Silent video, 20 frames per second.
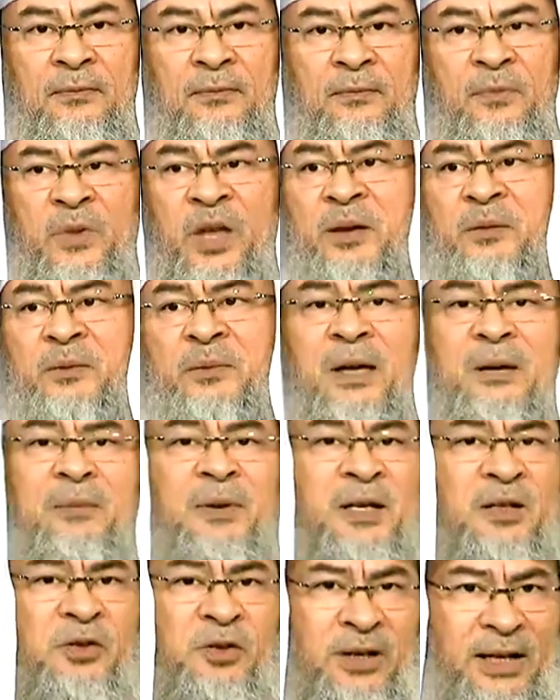Maybe
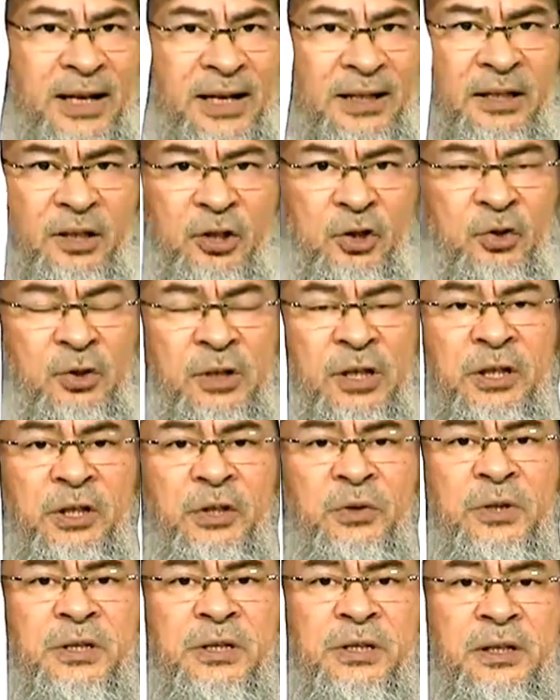it's related to
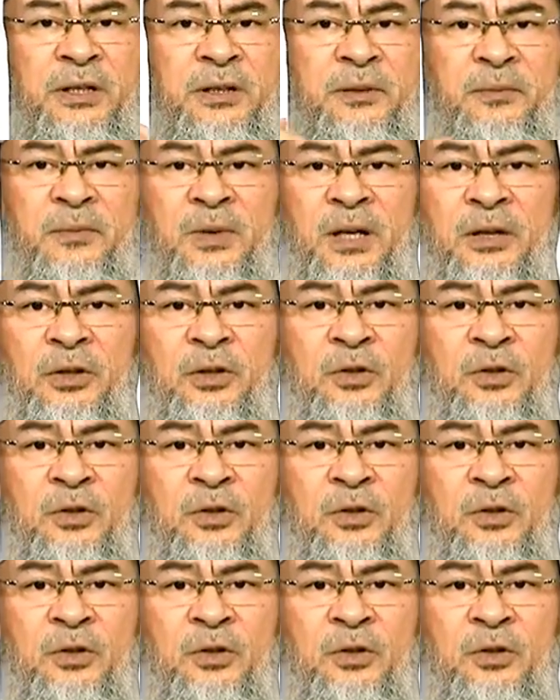Hinduism,